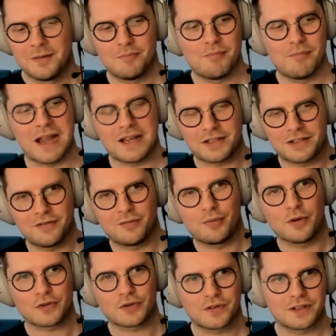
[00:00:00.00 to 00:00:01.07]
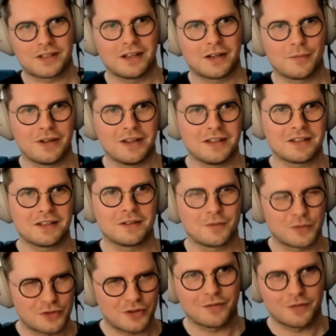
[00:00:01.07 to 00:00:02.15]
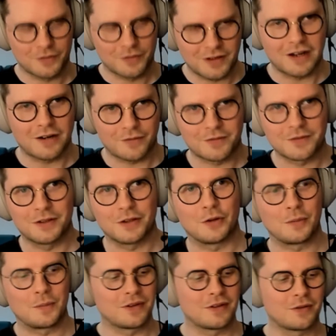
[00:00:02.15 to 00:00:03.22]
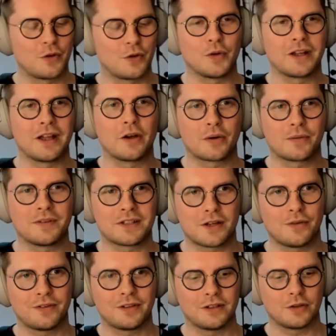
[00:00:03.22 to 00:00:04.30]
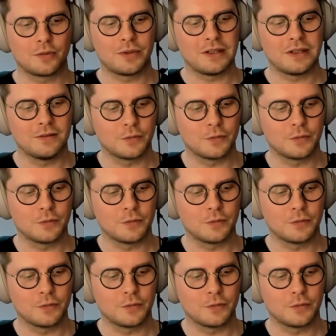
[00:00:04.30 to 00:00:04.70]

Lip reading: massive Postgres database, and it was kind of growing out of itself a little bit.